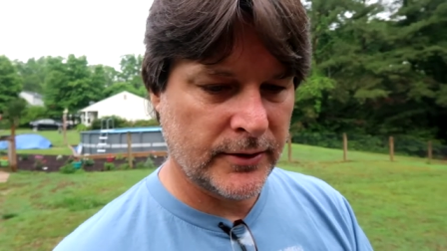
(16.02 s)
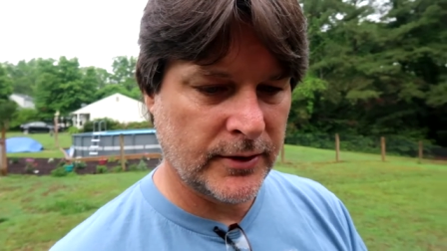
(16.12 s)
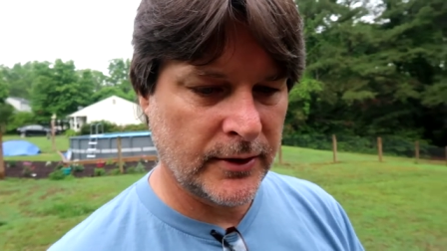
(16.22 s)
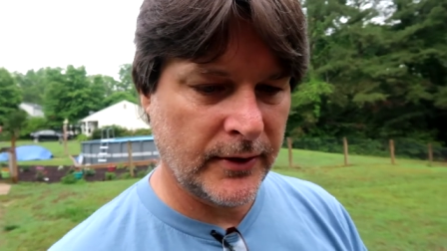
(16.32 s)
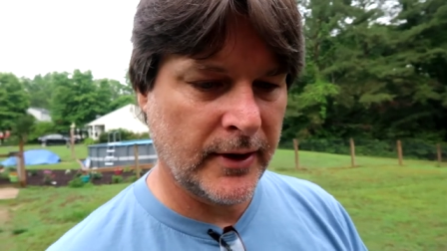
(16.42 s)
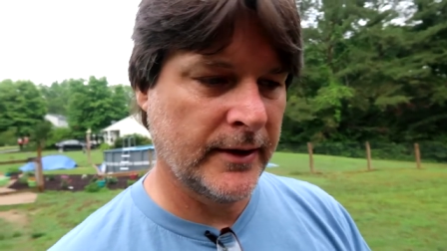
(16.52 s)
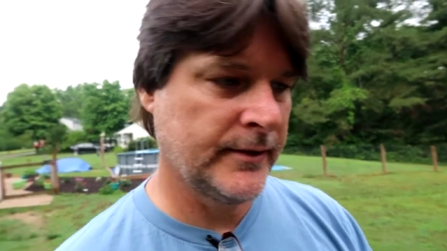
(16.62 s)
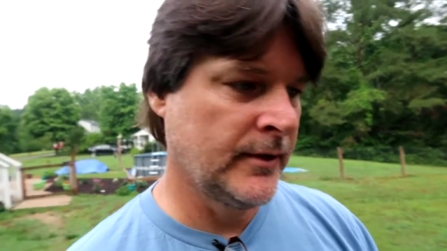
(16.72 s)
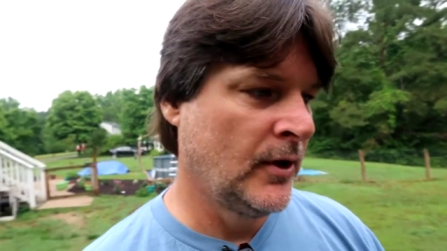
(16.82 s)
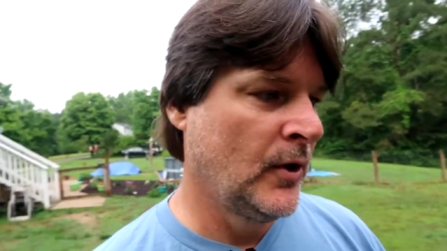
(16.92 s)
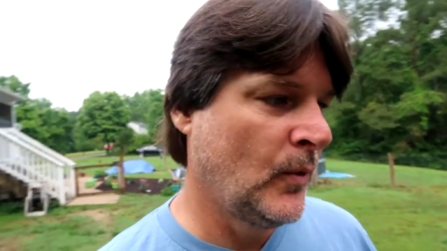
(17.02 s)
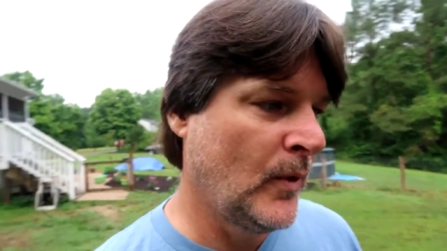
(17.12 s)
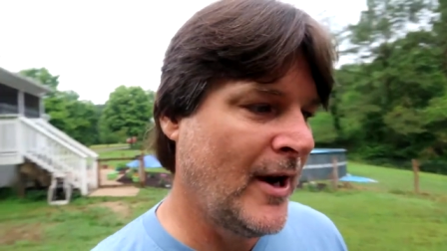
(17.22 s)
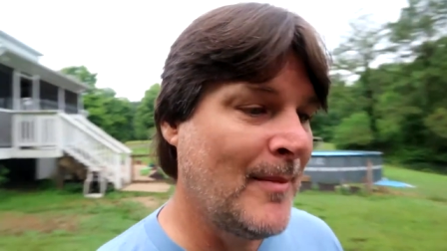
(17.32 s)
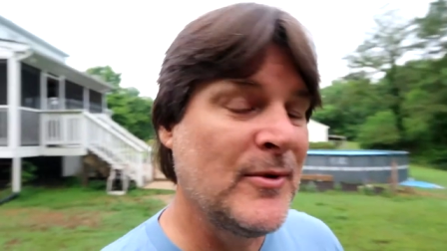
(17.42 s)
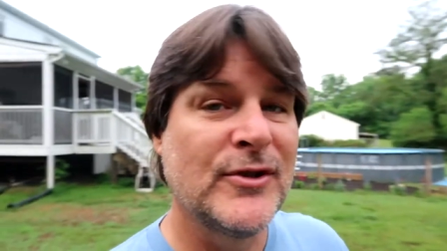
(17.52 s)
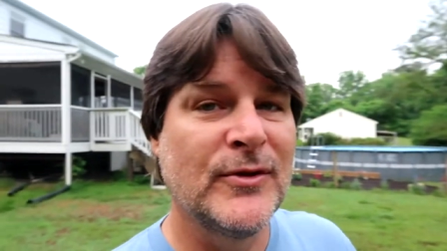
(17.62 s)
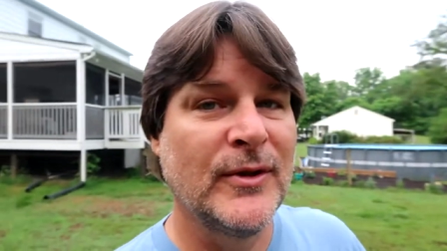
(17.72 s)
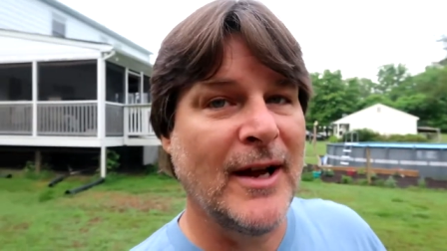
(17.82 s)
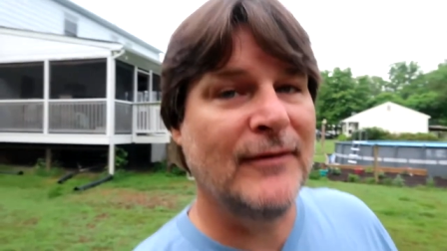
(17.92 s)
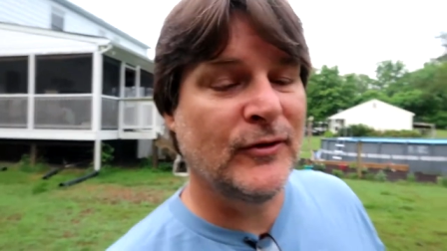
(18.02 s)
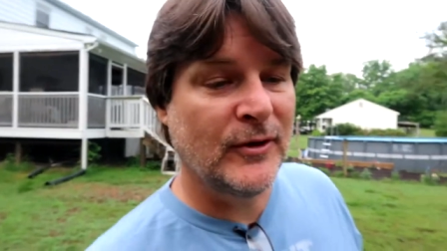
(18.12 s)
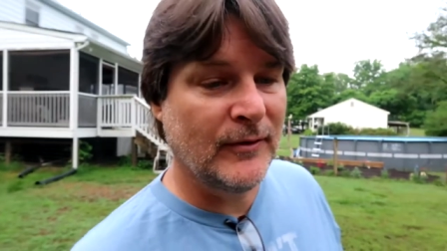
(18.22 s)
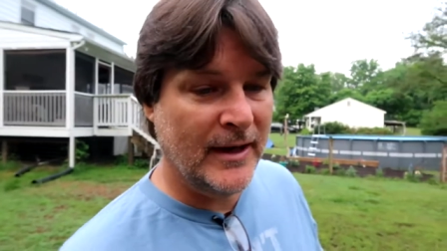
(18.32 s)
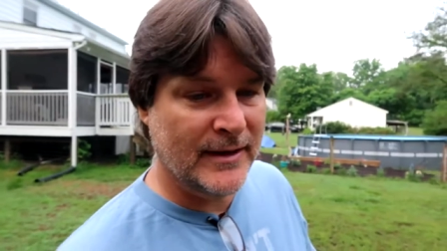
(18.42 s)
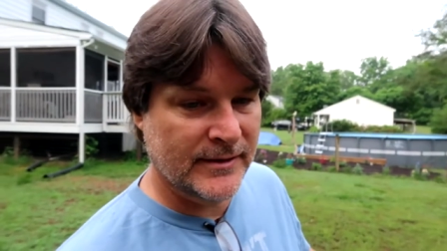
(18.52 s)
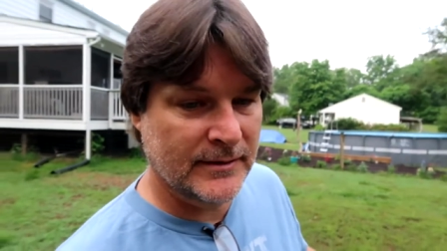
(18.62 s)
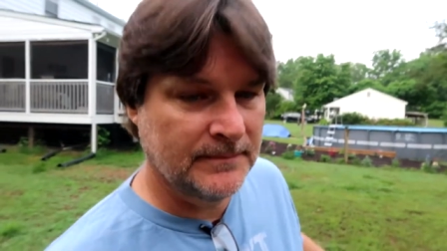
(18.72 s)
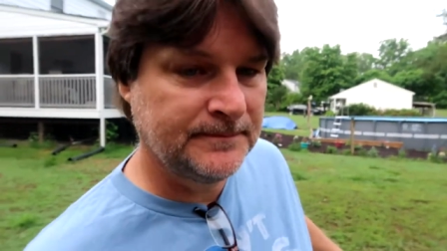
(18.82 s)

show you guys what happens to it after it rains.